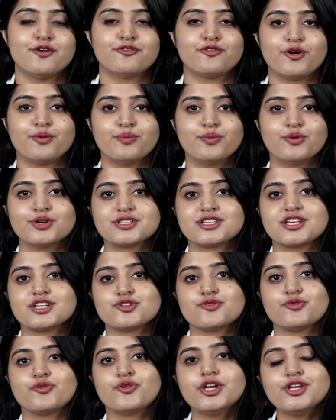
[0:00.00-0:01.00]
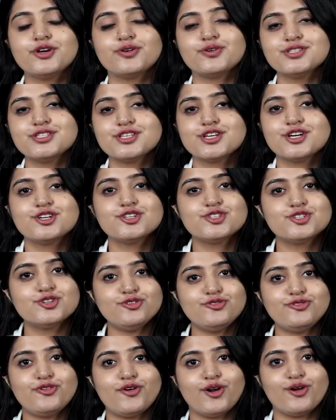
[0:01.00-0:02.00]
For more such videos,
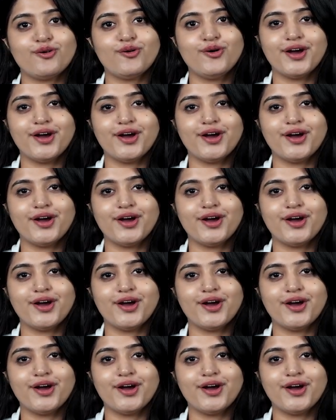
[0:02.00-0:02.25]
do follow